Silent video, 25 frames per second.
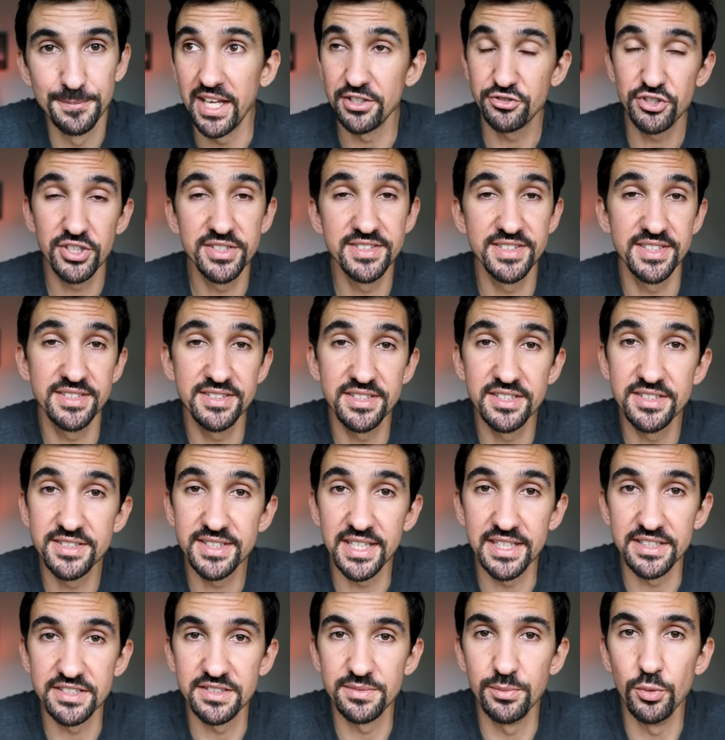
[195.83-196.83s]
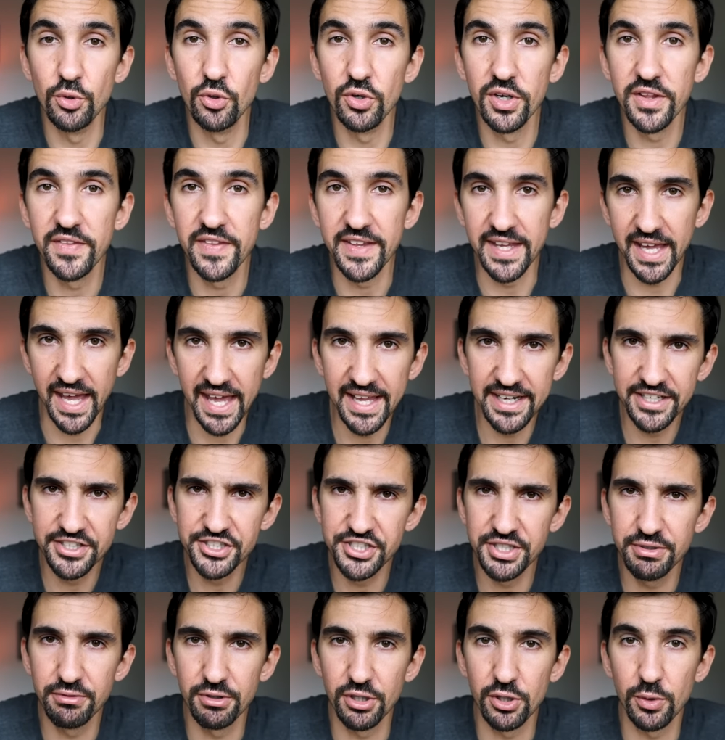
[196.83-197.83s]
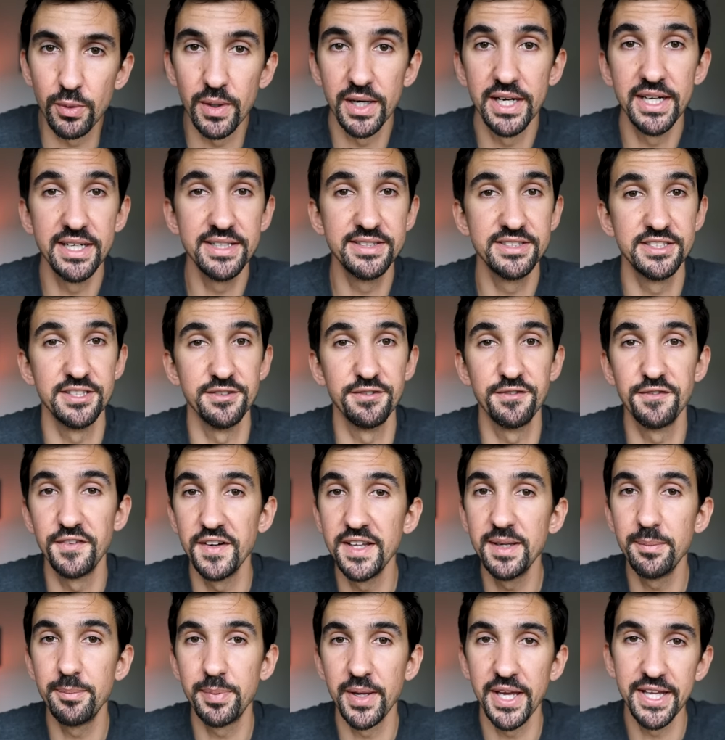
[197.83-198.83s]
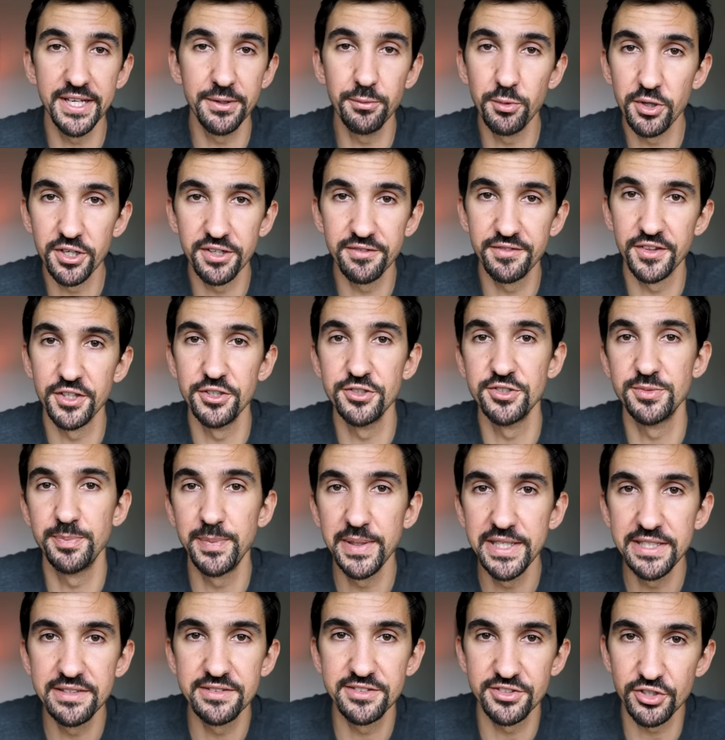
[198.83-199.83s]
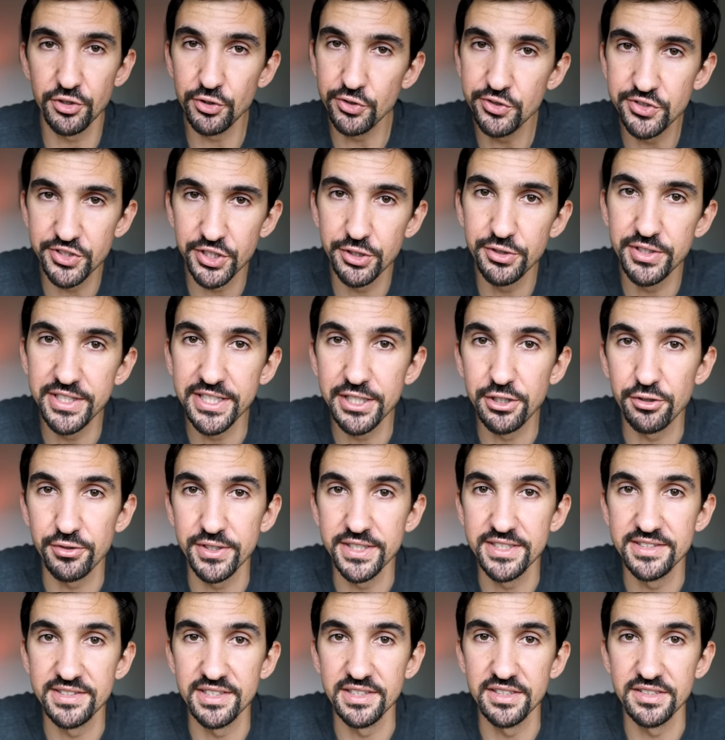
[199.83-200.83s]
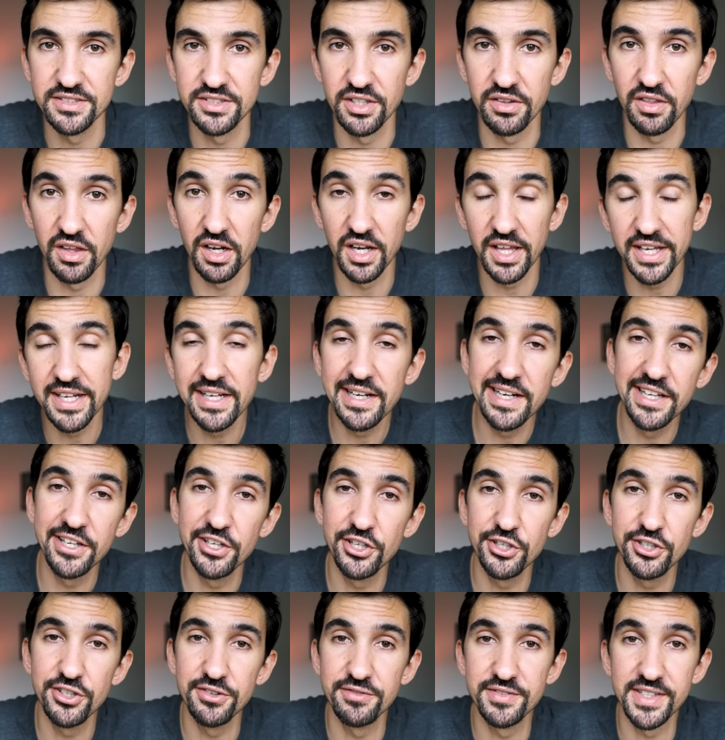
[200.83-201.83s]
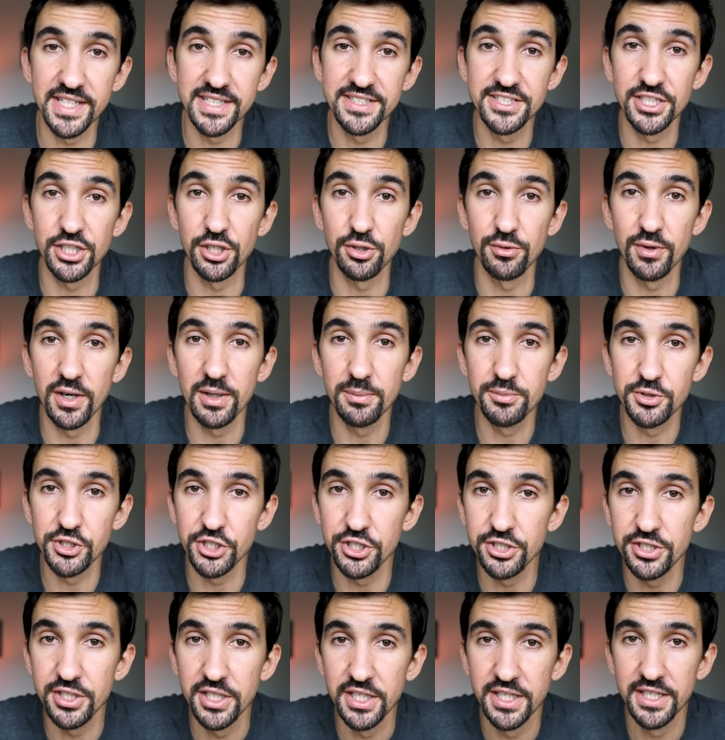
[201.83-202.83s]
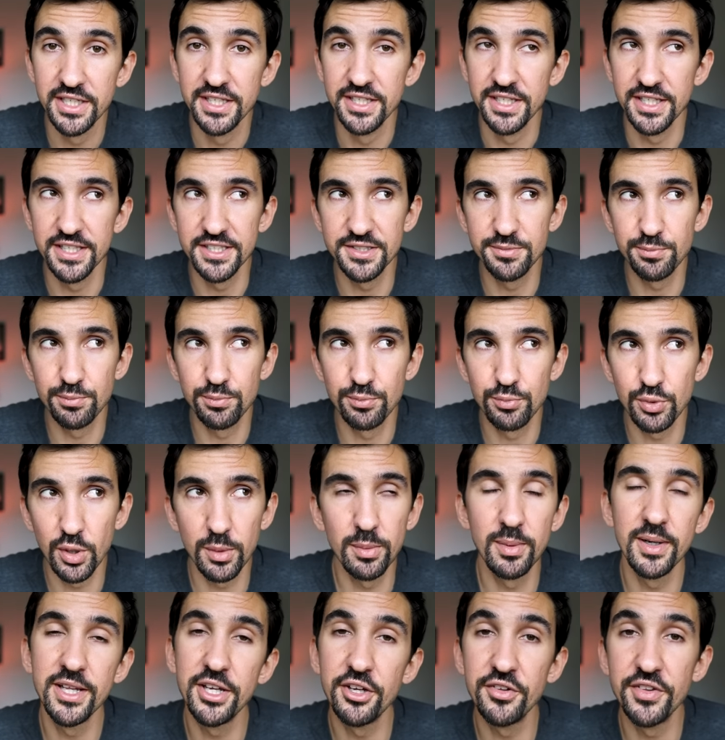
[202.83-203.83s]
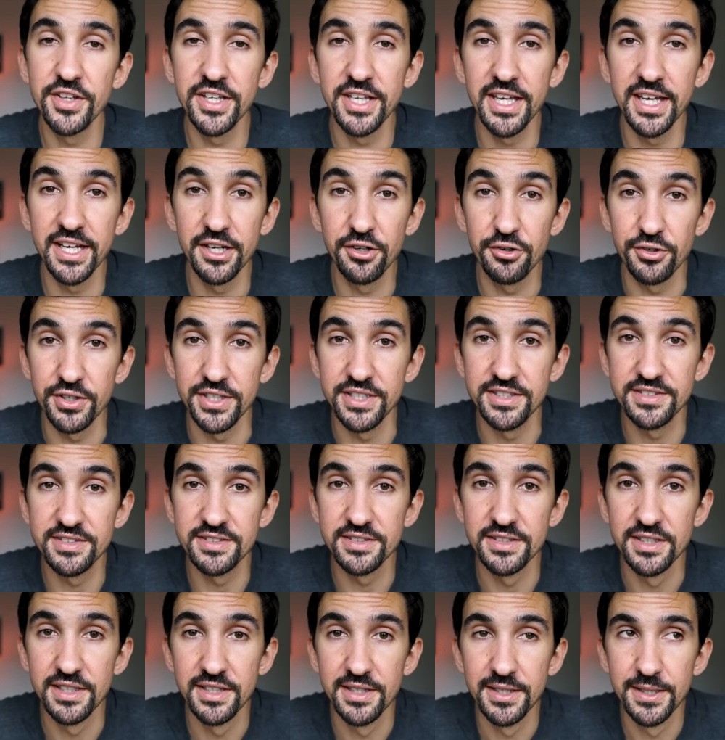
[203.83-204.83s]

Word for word: As transistors get smaller, the energy required to flip any one of those bits also decreases, so the likelihood of data corruption is probably on the increase.